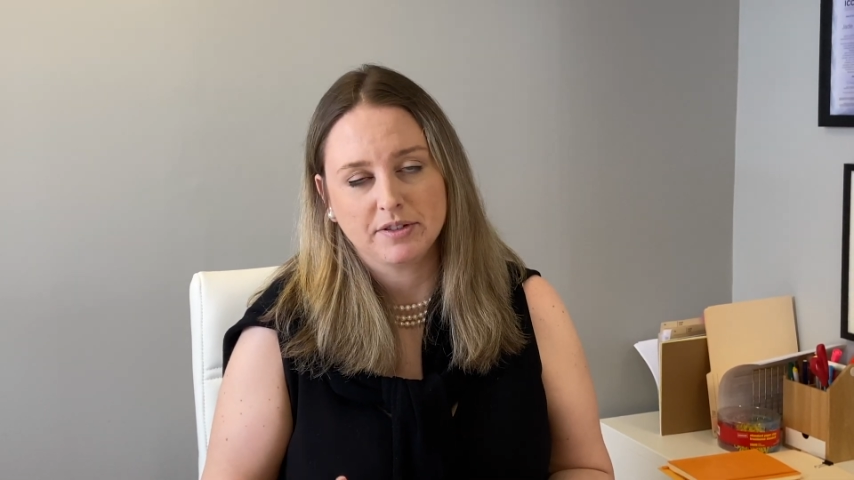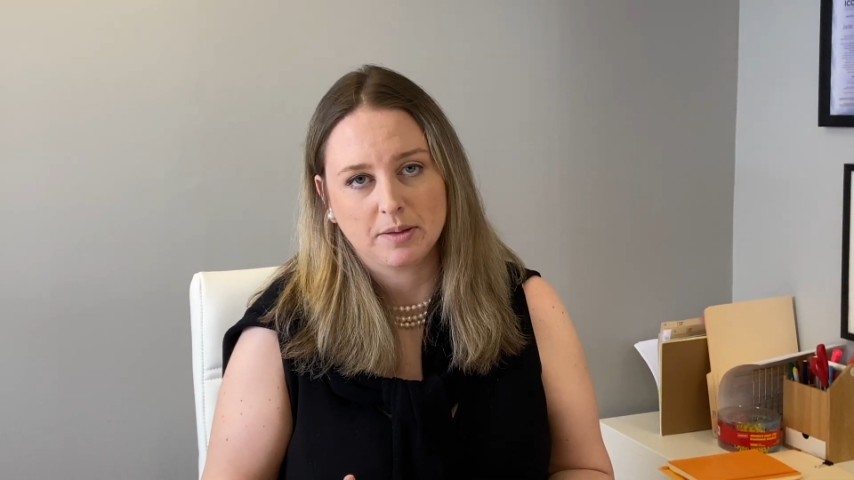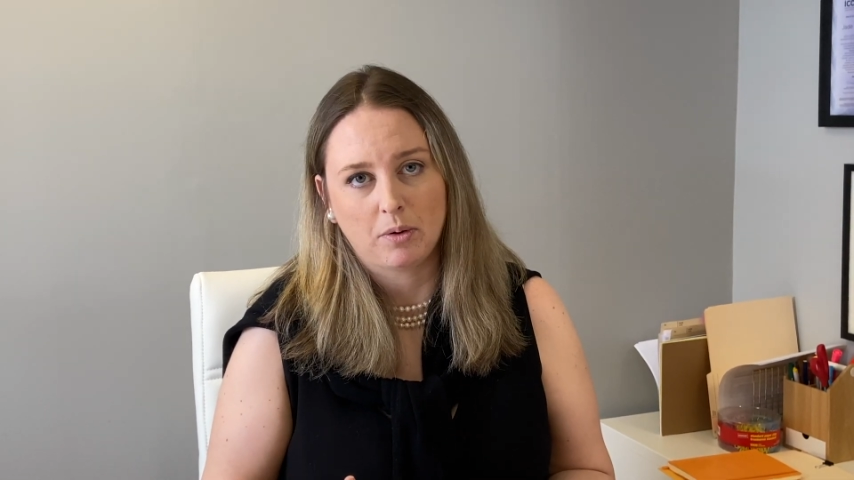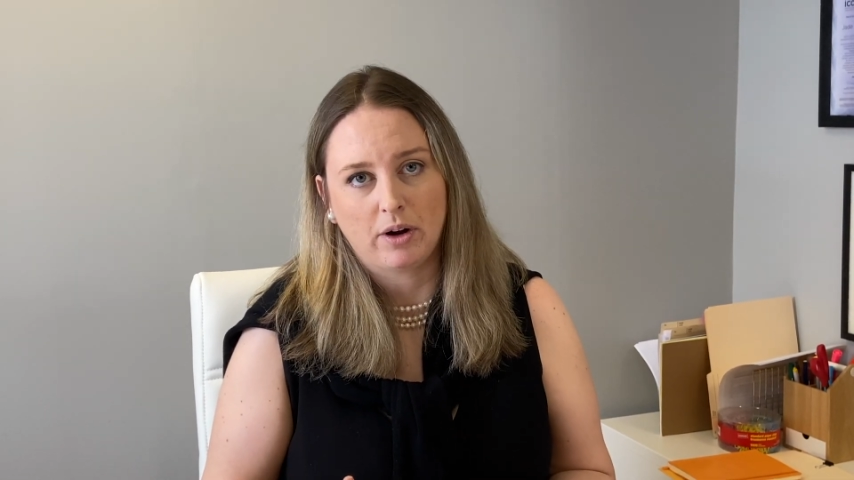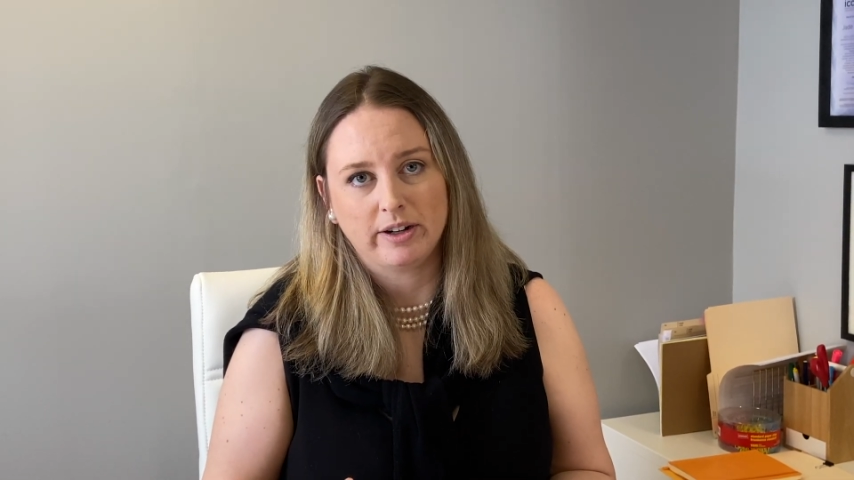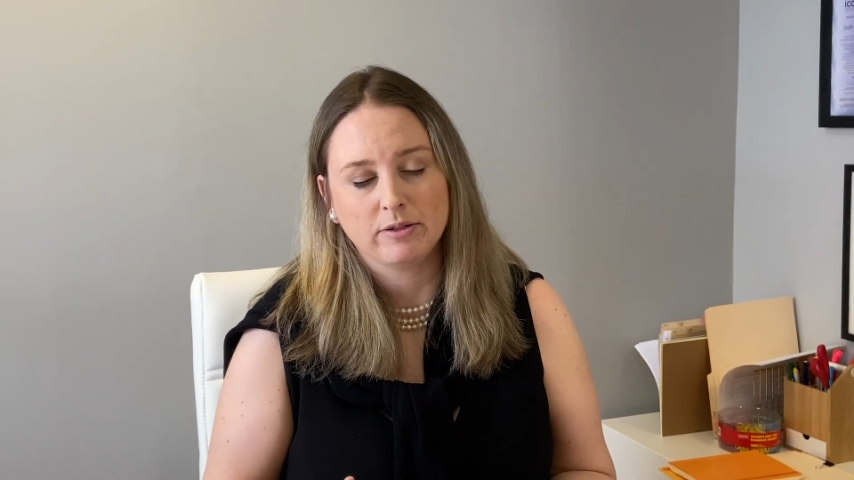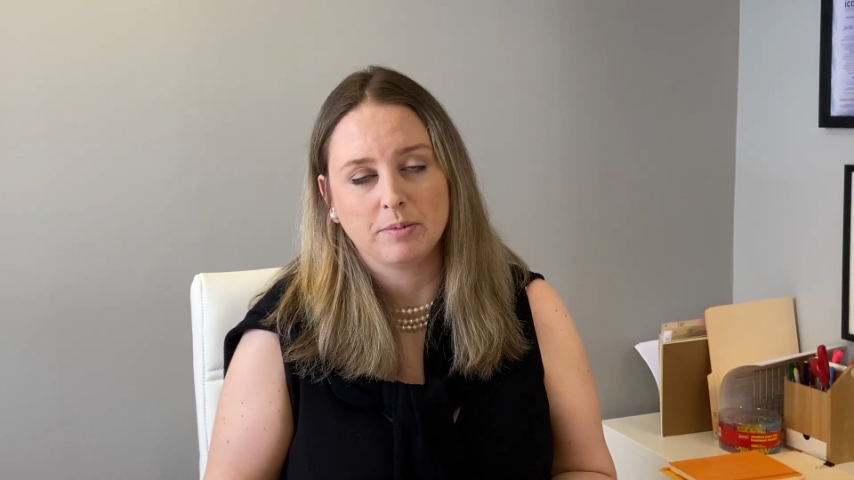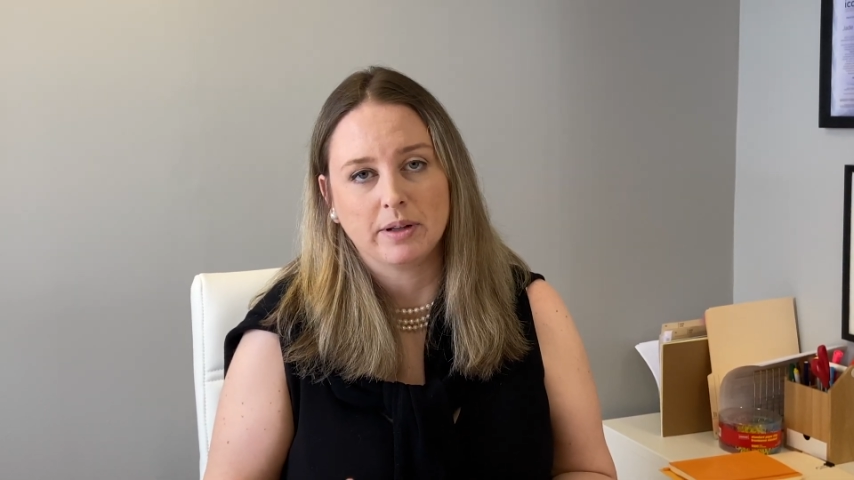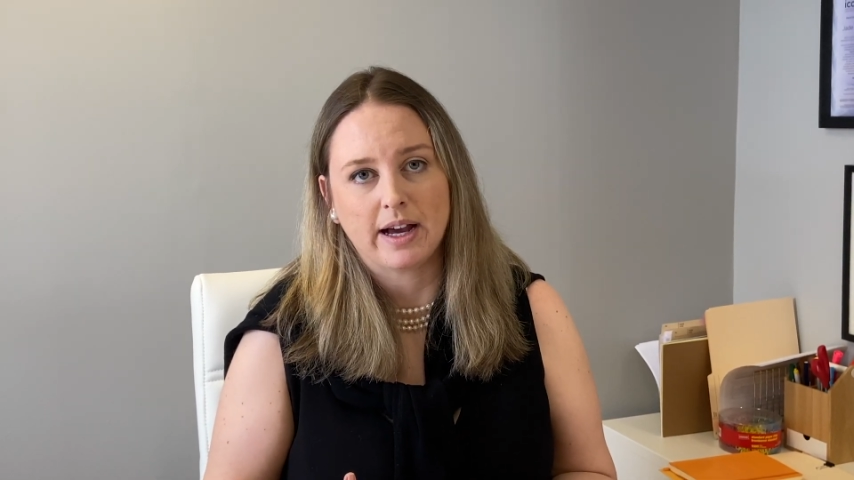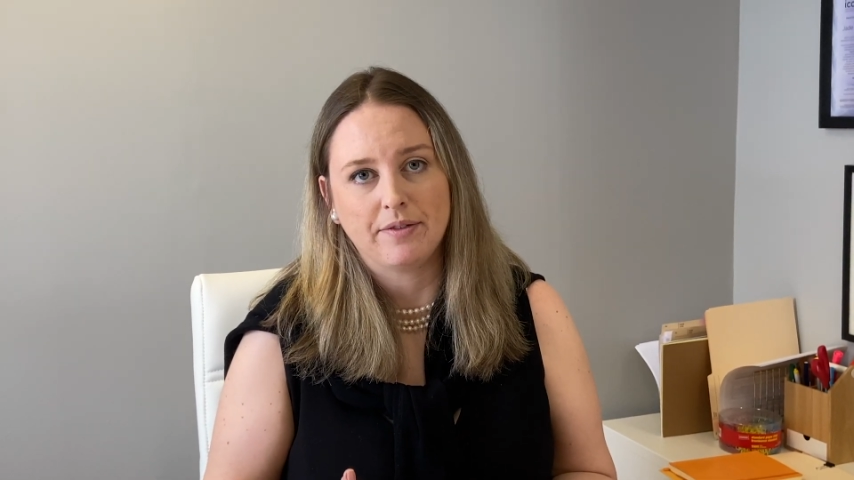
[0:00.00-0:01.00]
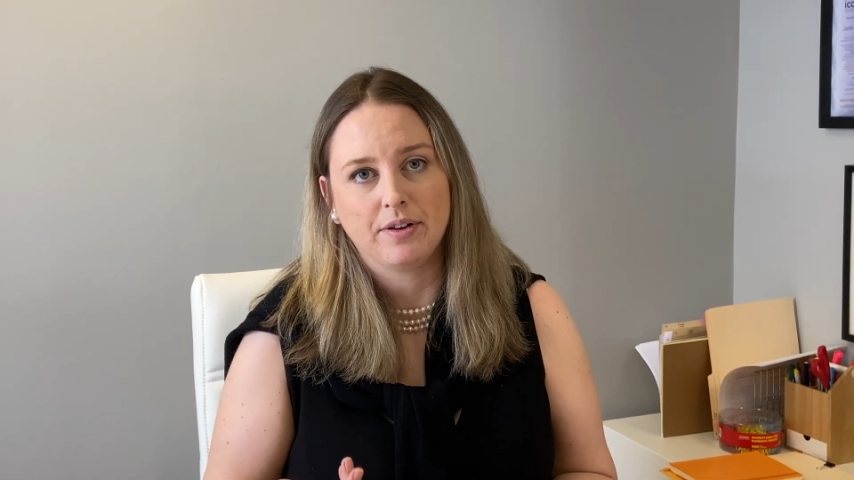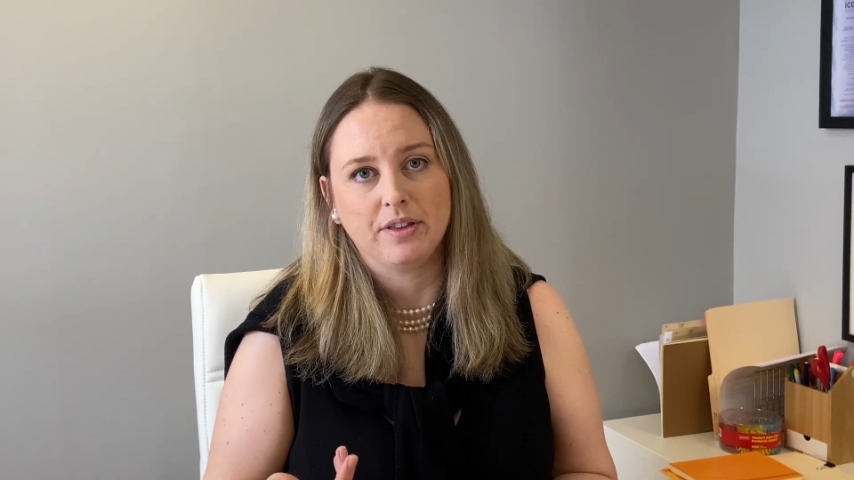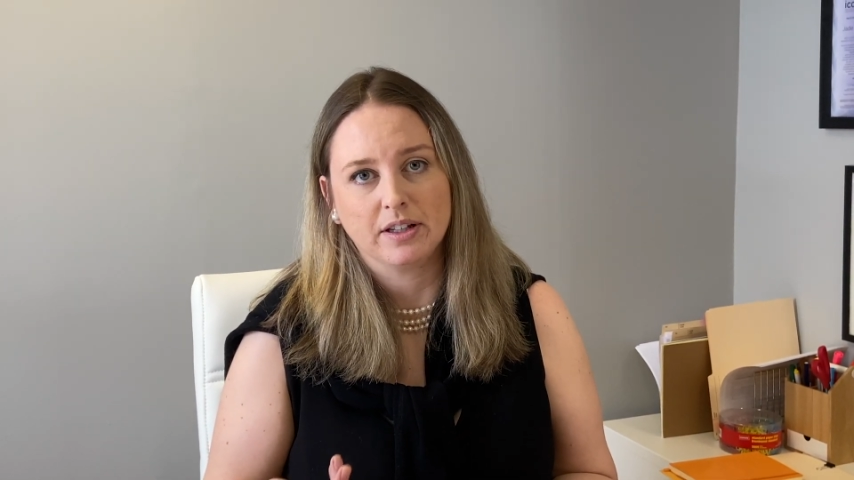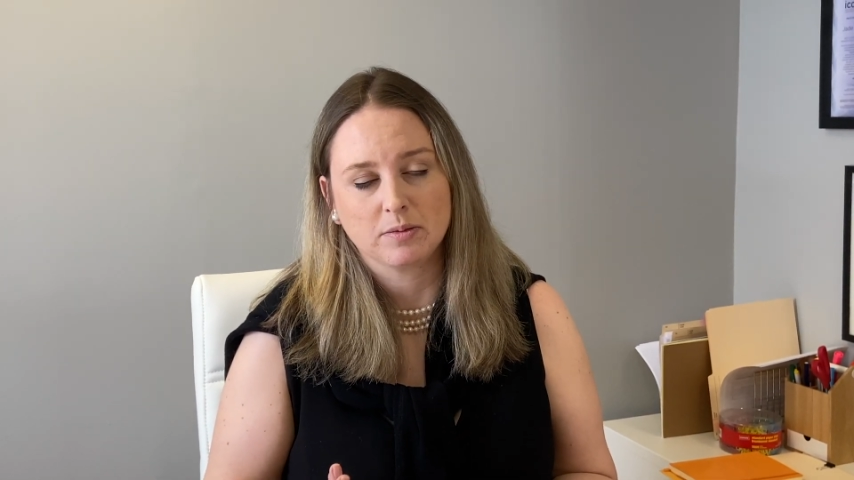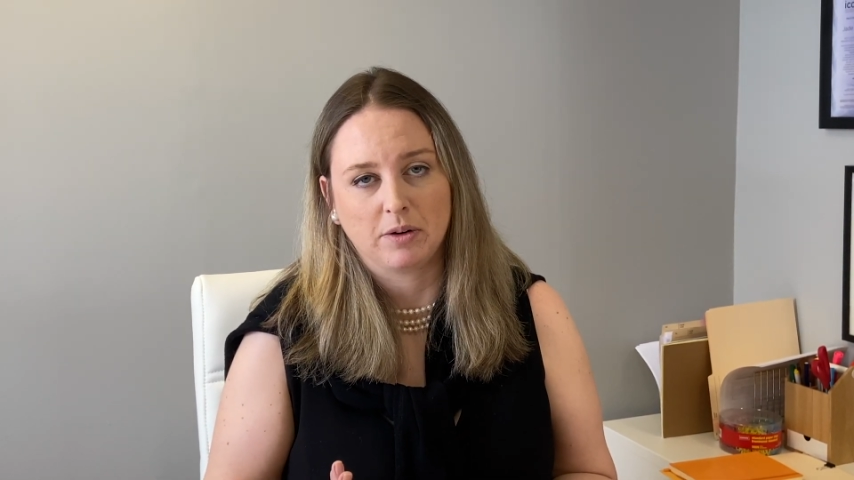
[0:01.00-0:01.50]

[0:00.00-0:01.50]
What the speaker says: support to apply for this